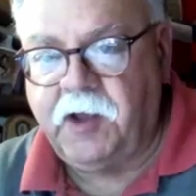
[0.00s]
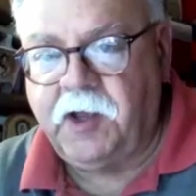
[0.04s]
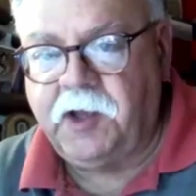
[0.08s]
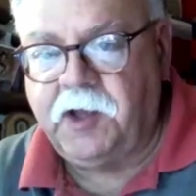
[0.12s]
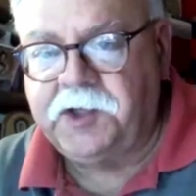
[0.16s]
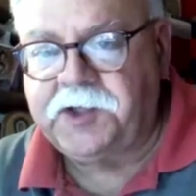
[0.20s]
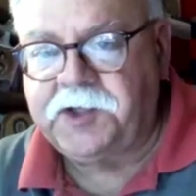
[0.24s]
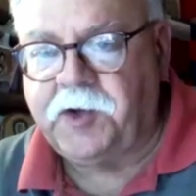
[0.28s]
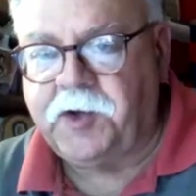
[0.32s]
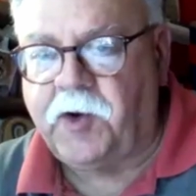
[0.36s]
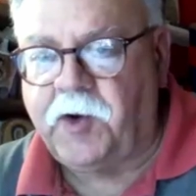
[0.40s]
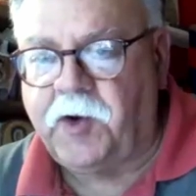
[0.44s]

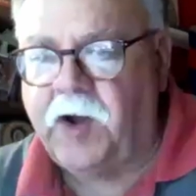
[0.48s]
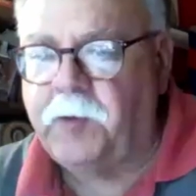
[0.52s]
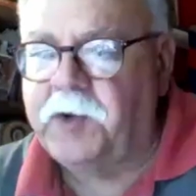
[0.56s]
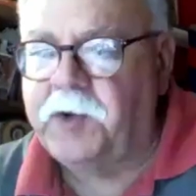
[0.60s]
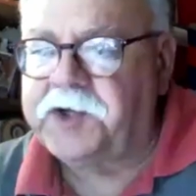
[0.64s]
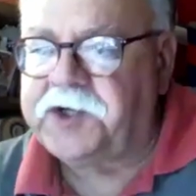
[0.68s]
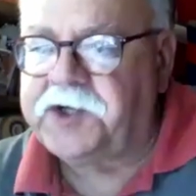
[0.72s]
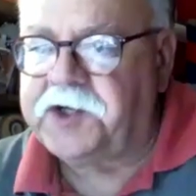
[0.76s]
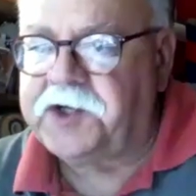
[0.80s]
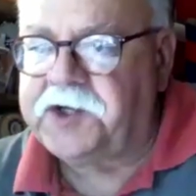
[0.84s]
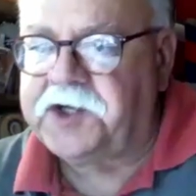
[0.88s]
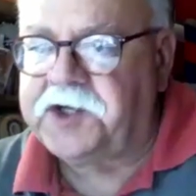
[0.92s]
So I
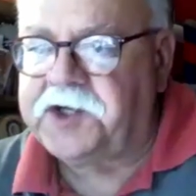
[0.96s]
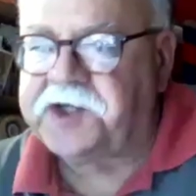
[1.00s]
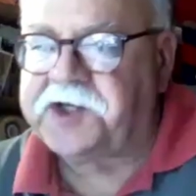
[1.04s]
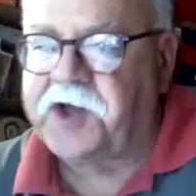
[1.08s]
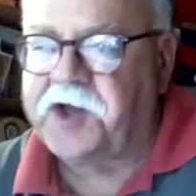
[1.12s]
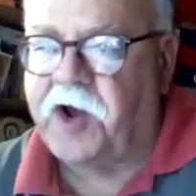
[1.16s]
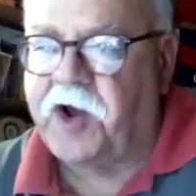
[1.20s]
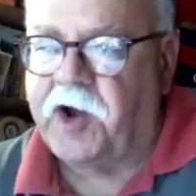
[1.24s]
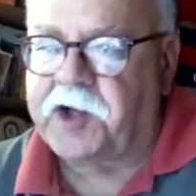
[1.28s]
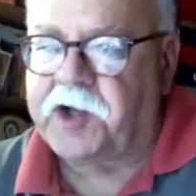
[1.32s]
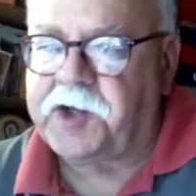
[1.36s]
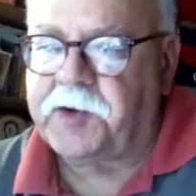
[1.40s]
want you to just
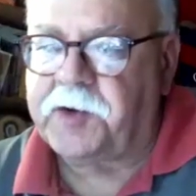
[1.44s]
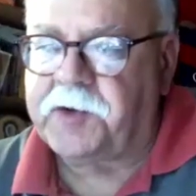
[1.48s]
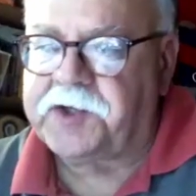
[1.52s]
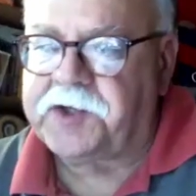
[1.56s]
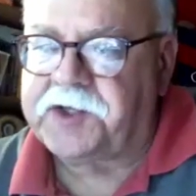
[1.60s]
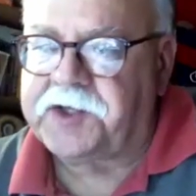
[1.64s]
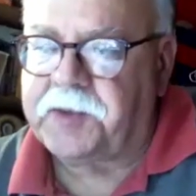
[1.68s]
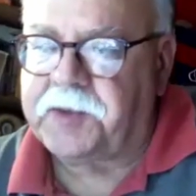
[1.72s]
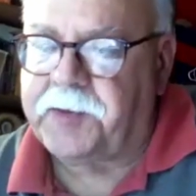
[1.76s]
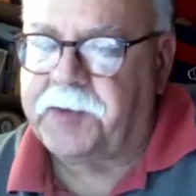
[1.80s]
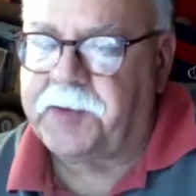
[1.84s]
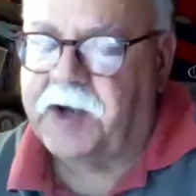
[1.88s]
talk to
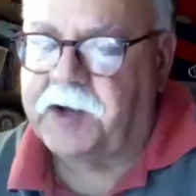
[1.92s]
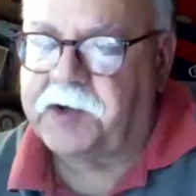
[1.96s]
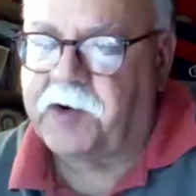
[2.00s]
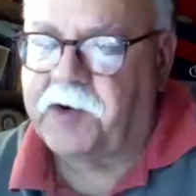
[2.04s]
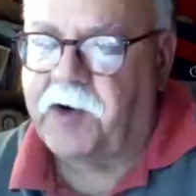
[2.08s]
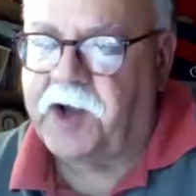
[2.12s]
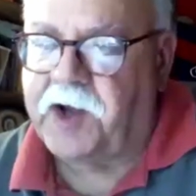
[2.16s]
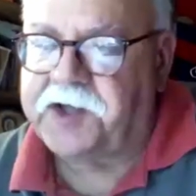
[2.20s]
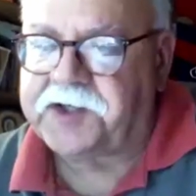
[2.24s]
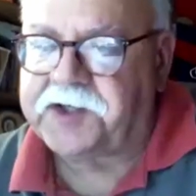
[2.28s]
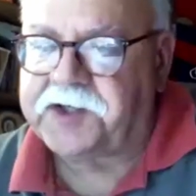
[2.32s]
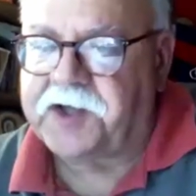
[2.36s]
us about
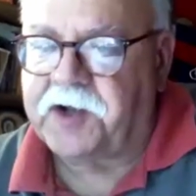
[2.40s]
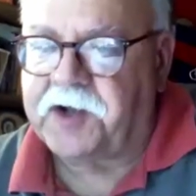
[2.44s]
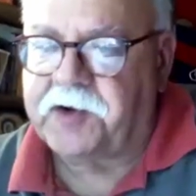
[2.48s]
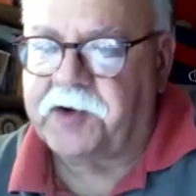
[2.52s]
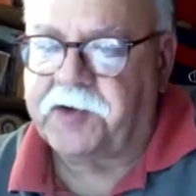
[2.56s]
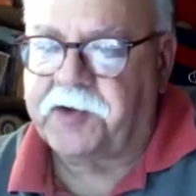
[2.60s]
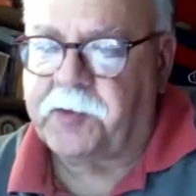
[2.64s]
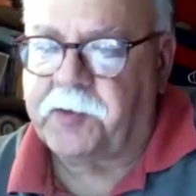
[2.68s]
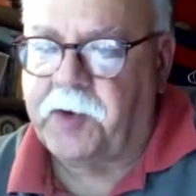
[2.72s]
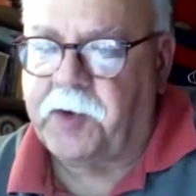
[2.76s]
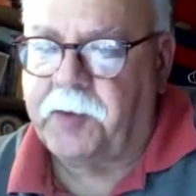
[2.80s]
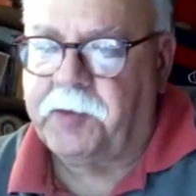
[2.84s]
Christ under
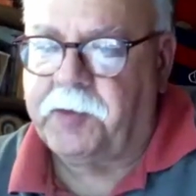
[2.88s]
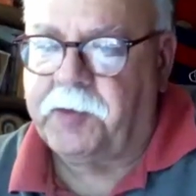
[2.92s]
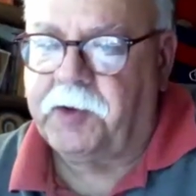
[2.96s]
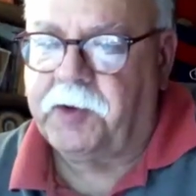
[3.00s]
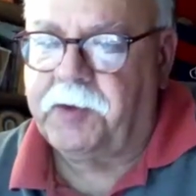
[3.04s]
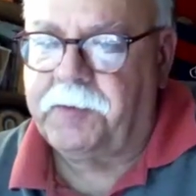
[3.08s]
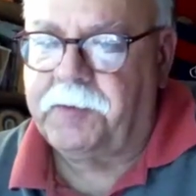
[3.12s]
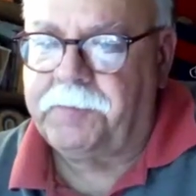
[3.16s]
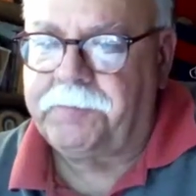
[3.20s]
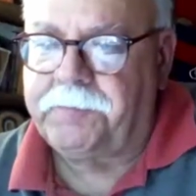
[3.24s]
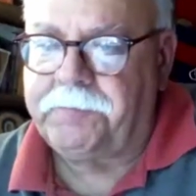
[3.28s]
the rubble.